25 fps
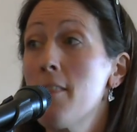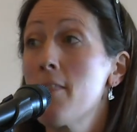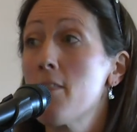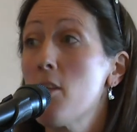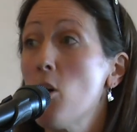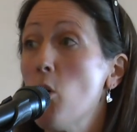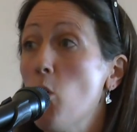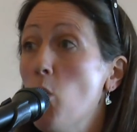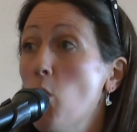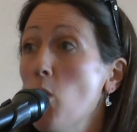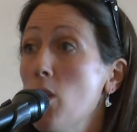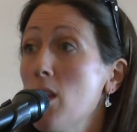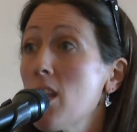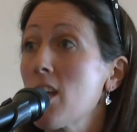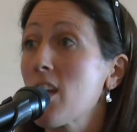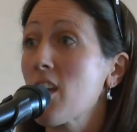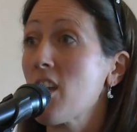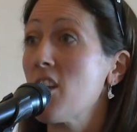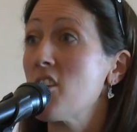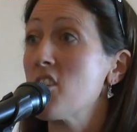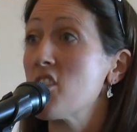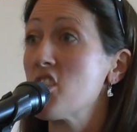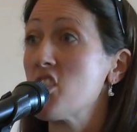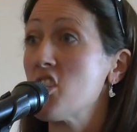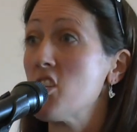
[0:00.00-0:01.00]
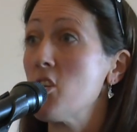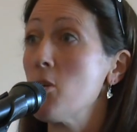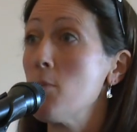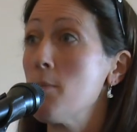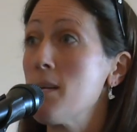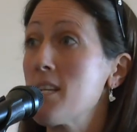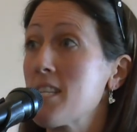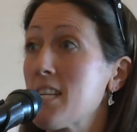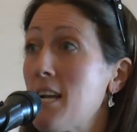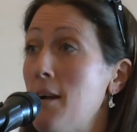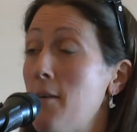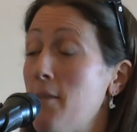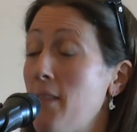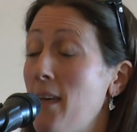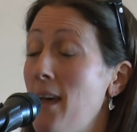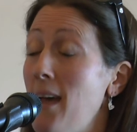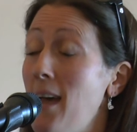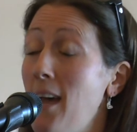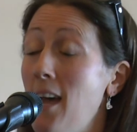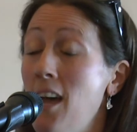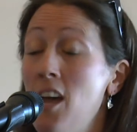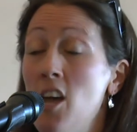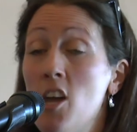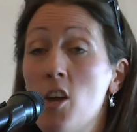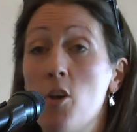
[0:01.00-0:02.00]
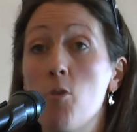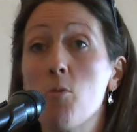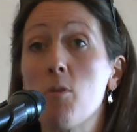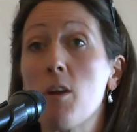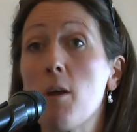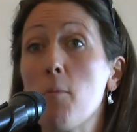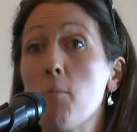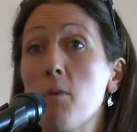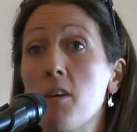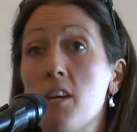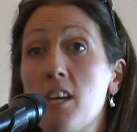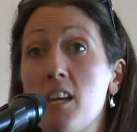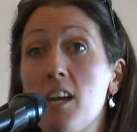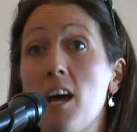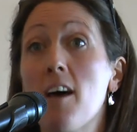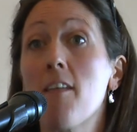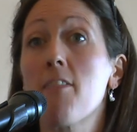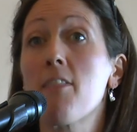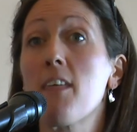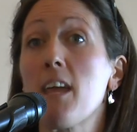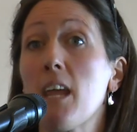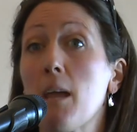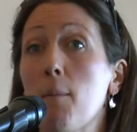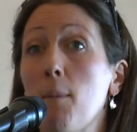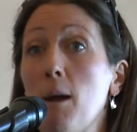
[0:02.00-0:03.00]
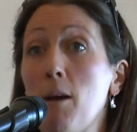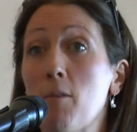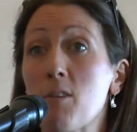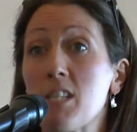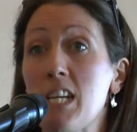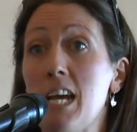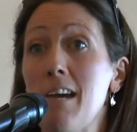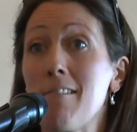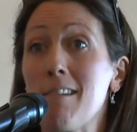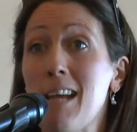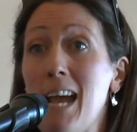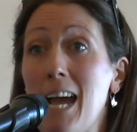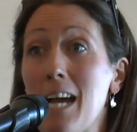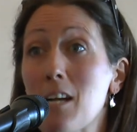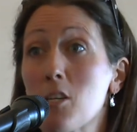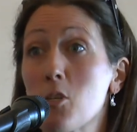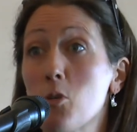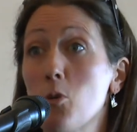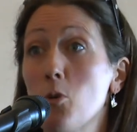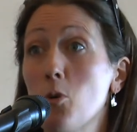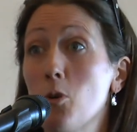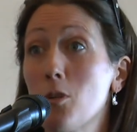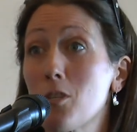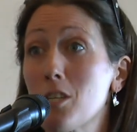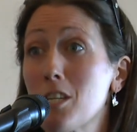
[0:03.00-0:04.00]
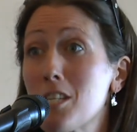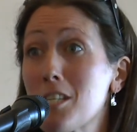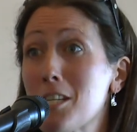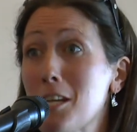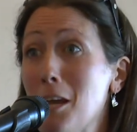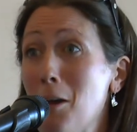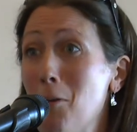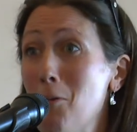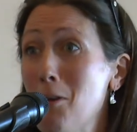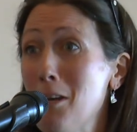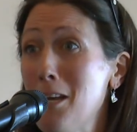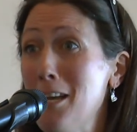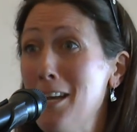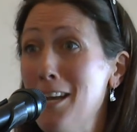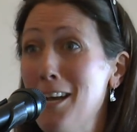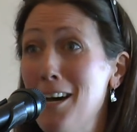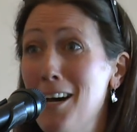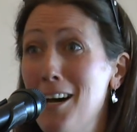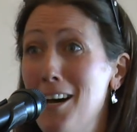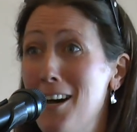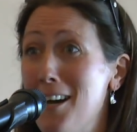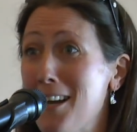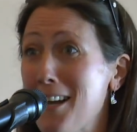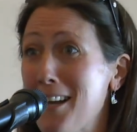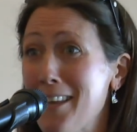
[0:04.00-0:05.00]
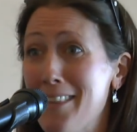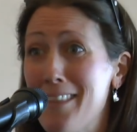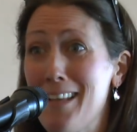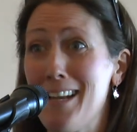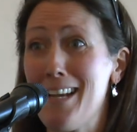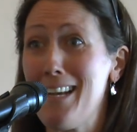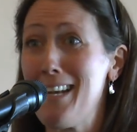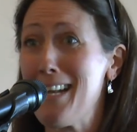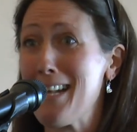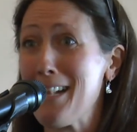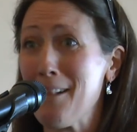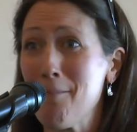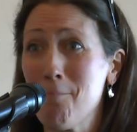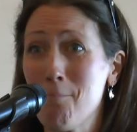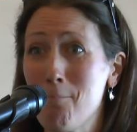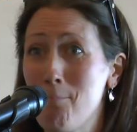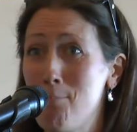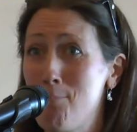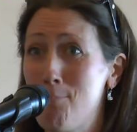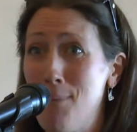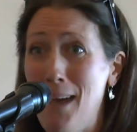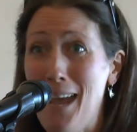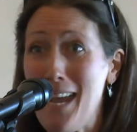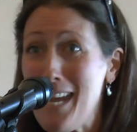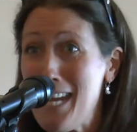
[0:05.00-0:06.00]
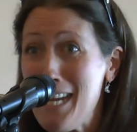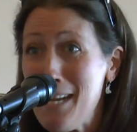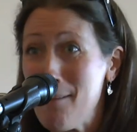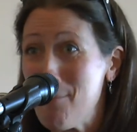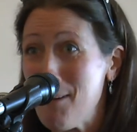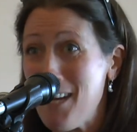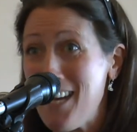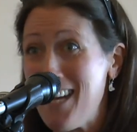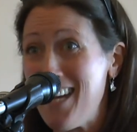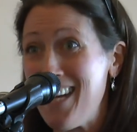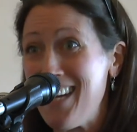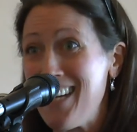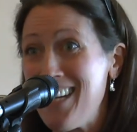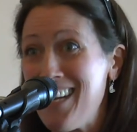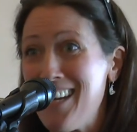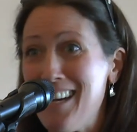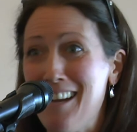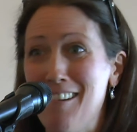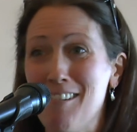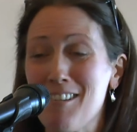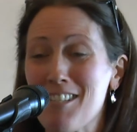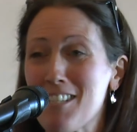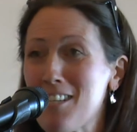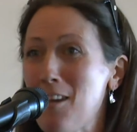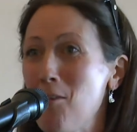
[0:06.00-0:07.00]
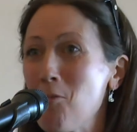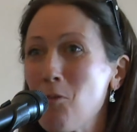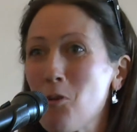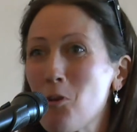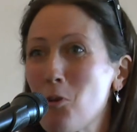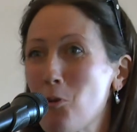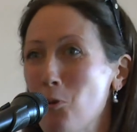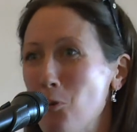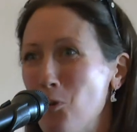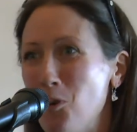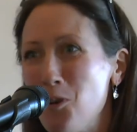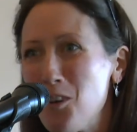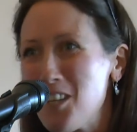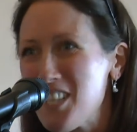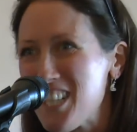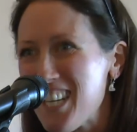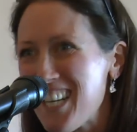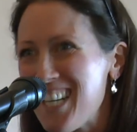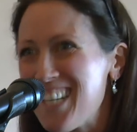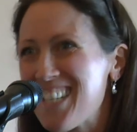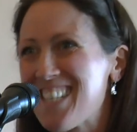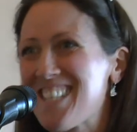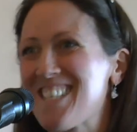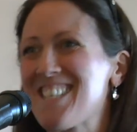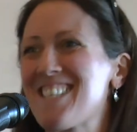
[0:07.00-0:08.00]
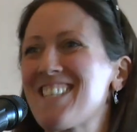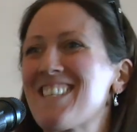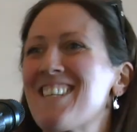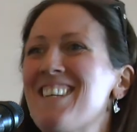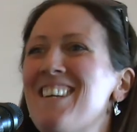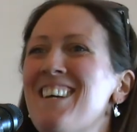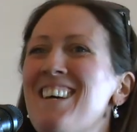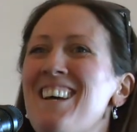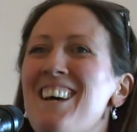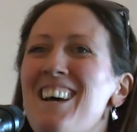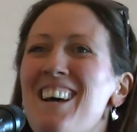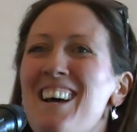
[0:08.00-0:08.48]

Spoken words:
that all the consumers out there who know nothing about dairy at all just go, look at the little baby, it's so gorgeous.